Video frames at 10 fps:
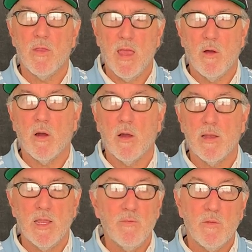they are,
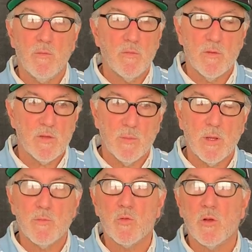and even
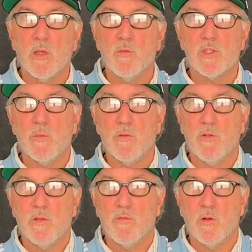sometimes working with someone
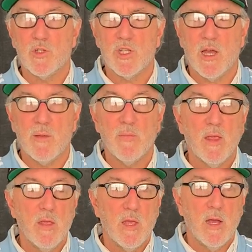for the first time,
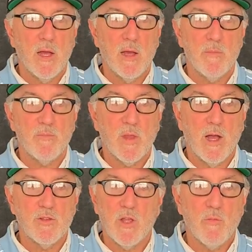
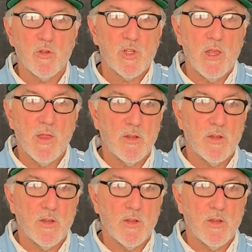I won't say anything.